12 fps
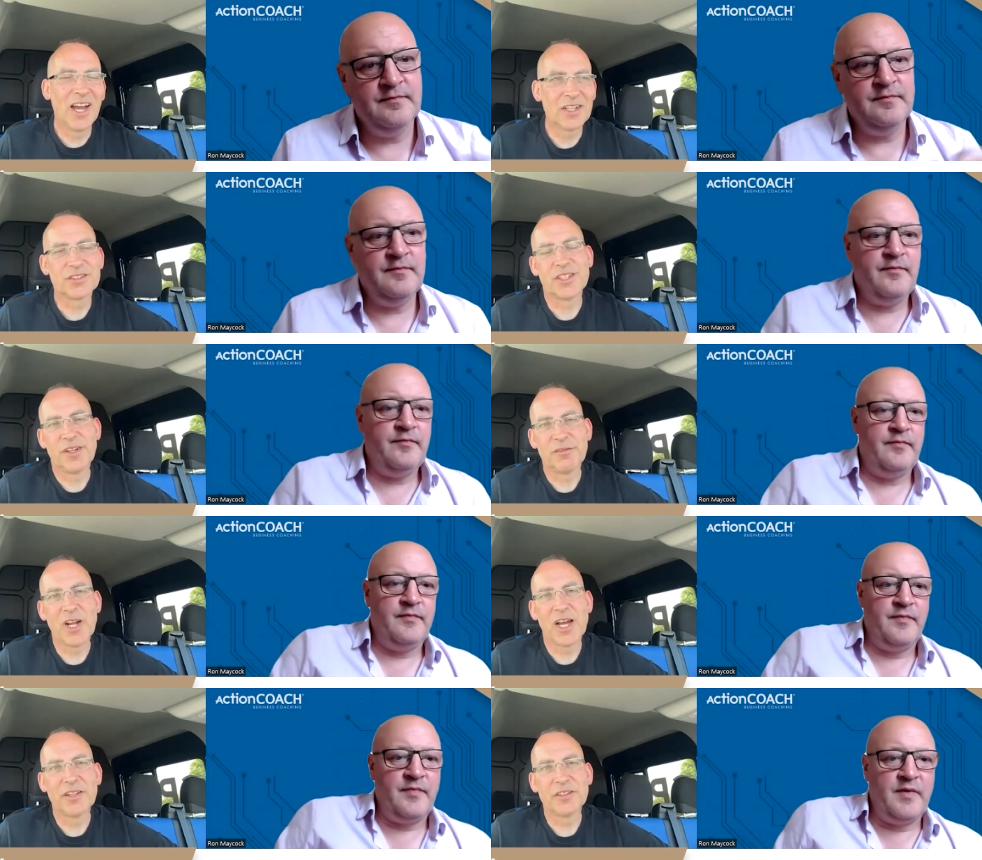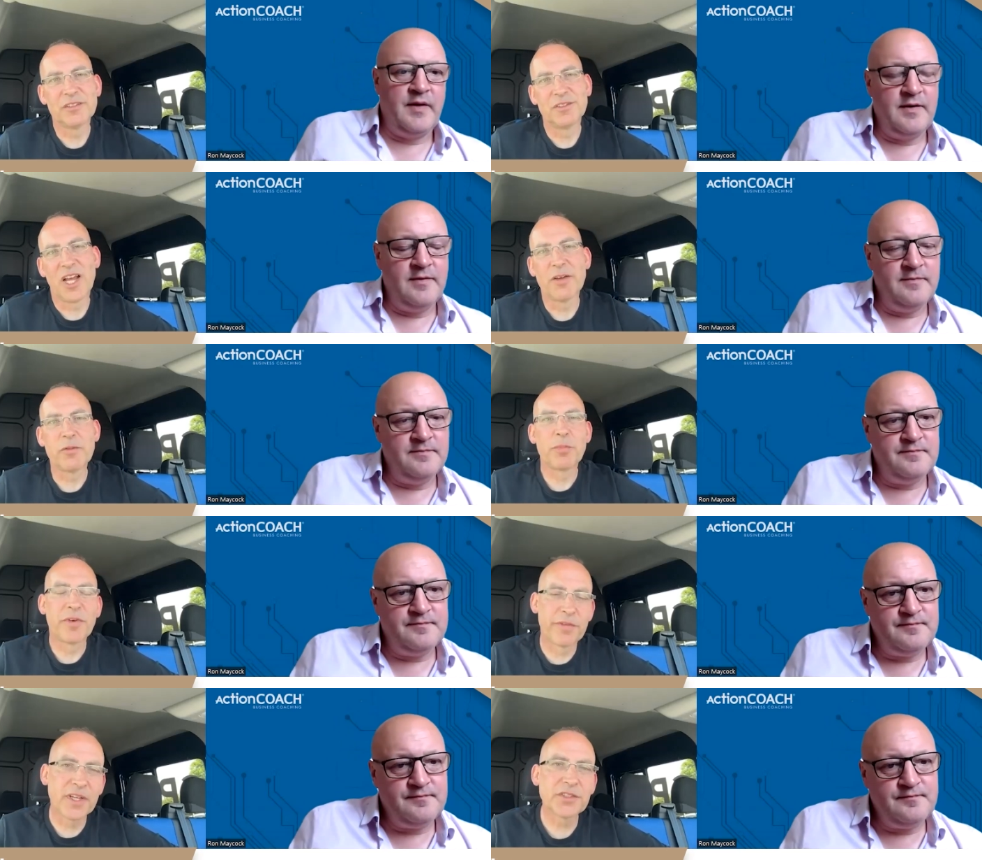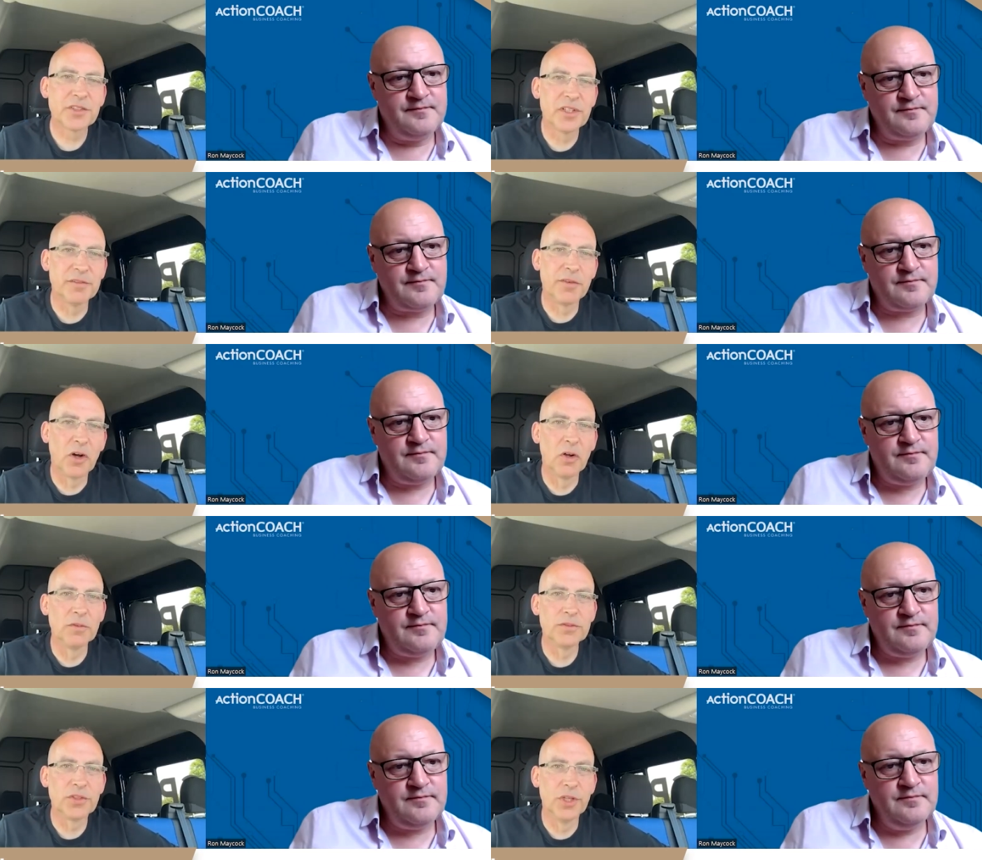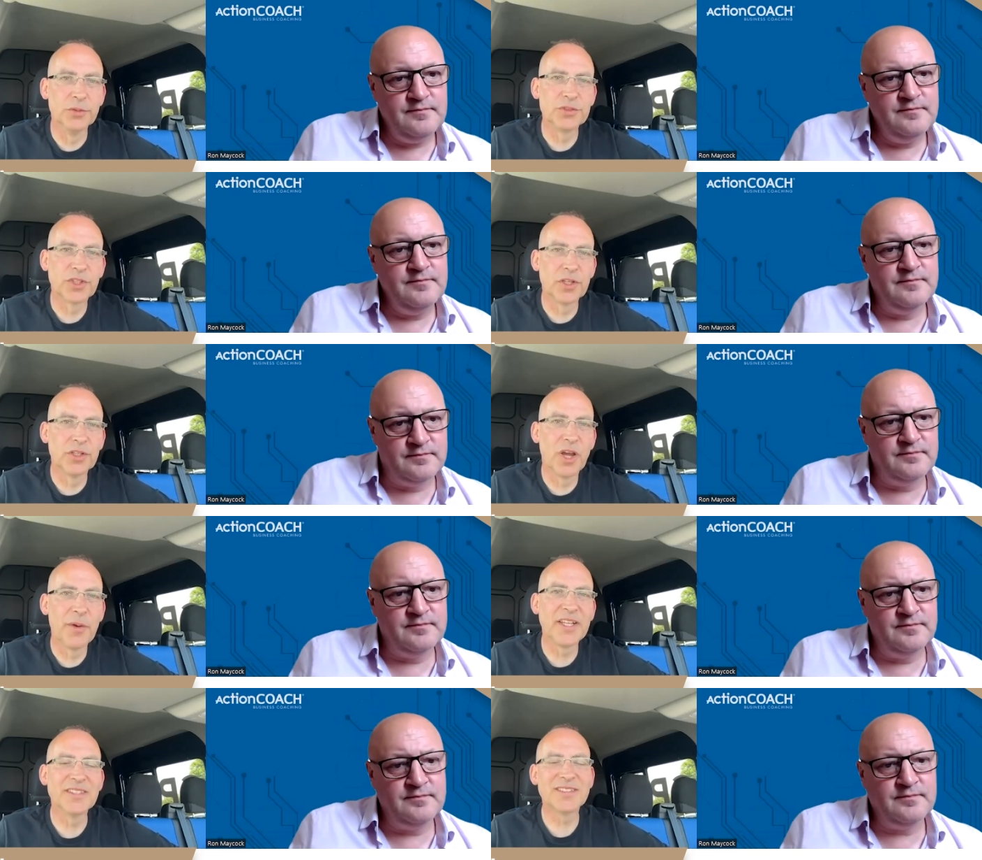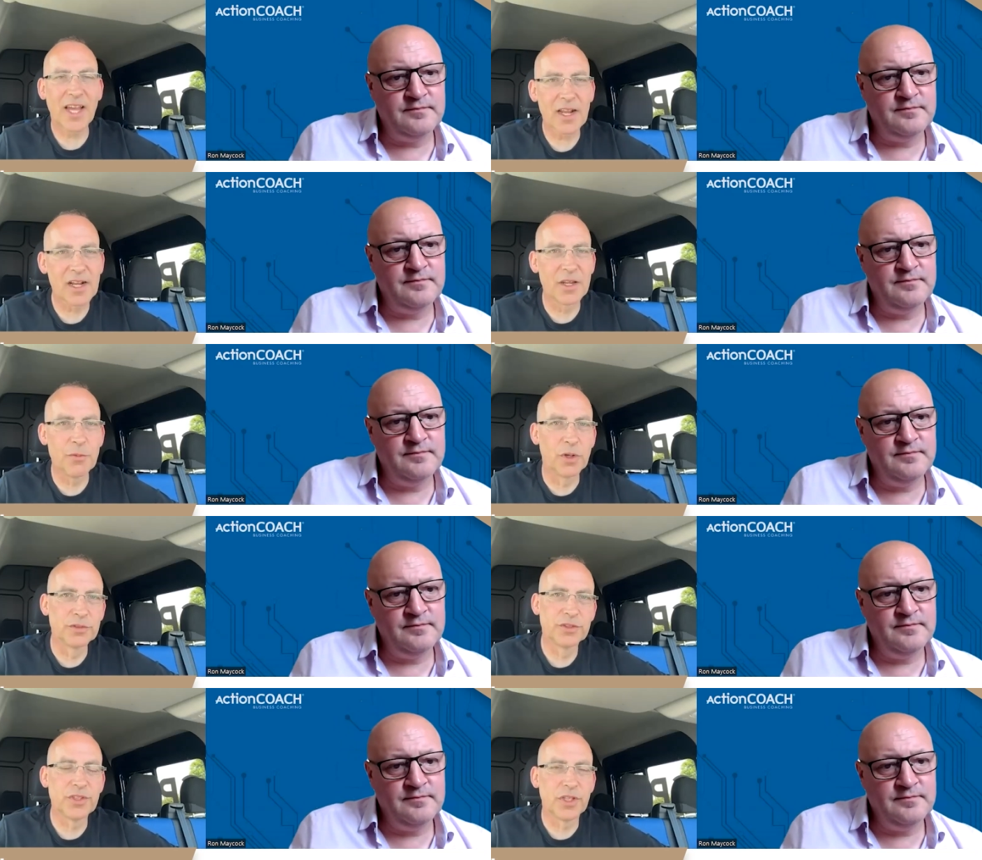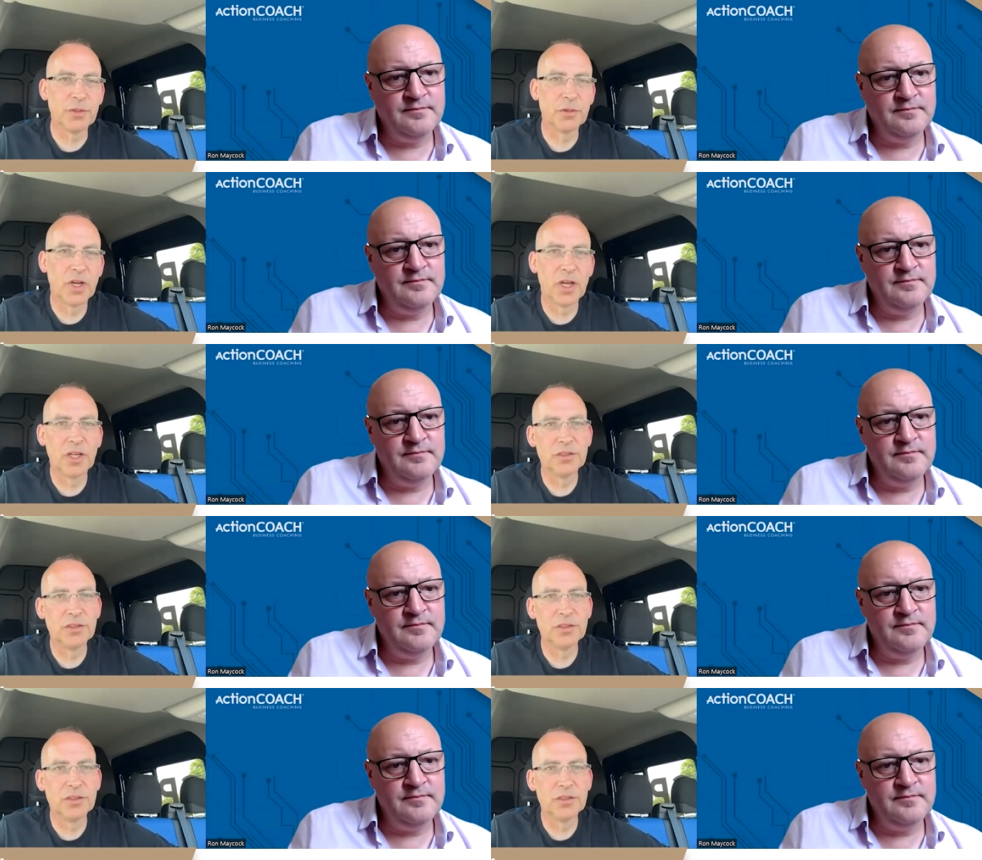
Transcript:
Speaker 1: actually, I'd rather have a professional involved who's mm. going to know exactly what to do.